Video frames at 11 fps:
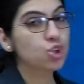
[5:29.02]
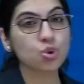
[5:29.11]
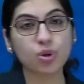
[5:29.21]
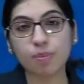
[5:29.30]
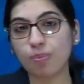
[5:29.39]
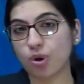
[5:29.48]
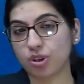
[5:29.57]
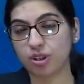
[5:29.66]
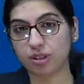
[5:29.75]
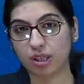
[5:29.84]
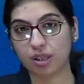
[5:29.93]
two
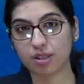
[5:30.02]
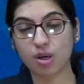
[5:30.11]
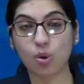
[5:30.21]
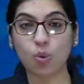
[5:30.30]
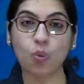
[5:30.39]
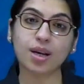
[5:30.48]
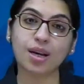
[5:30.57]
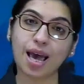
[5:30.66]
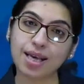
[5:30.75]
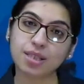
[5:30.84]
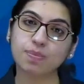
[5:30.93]
important things. One,
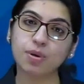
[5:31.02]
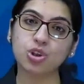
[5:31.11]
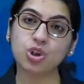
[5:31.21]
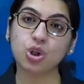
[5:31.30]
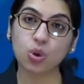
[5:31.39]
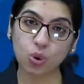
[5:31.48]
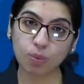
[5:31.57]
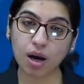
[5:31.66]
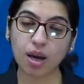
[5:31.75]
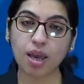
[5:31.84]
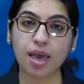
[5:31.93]

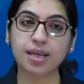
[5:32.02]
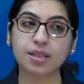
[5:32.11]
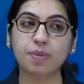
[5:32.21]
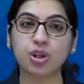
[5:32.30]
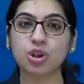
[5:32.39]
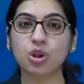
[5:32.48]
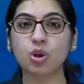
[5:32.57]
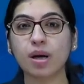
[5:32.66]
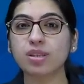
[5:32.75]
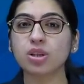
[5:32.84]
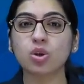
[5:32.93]
aspergilloma.
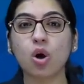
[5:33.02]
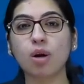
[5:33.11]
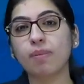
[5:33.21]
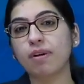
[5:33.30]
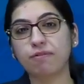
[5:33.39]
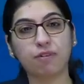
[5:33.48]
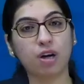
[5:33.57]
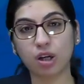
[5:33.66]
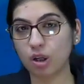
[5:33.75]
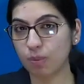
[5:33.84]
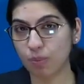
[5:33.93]
Aspergilloma is a normal
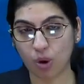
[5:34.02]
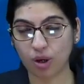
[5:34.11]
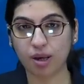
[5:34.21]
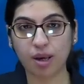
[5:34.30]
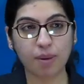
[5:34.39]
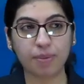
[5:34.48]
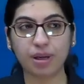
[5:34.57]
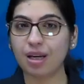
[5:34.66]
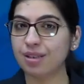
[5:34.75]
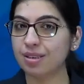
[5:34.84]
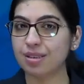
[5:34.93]
fungal ball,
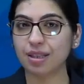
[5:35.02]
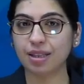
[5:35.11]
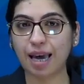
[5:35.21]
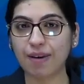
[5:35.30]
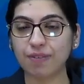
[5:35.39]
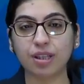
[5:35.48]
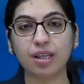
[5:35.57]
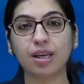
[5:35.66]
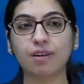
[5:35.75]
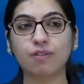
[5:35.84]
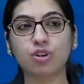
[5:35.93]
pre-existing cavity
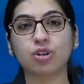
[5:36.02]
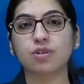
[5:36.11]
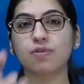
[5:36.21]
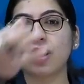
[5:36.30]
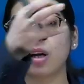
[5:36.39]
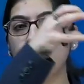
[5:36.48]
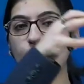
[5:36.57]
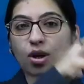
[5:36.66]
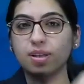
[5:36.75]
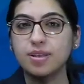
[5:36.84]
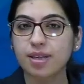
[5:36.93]
in which this fungal
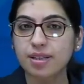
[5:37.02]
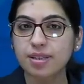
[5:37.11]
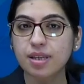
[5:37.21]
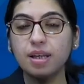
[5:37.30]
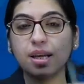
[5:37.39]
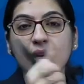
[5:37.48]
ball sets in,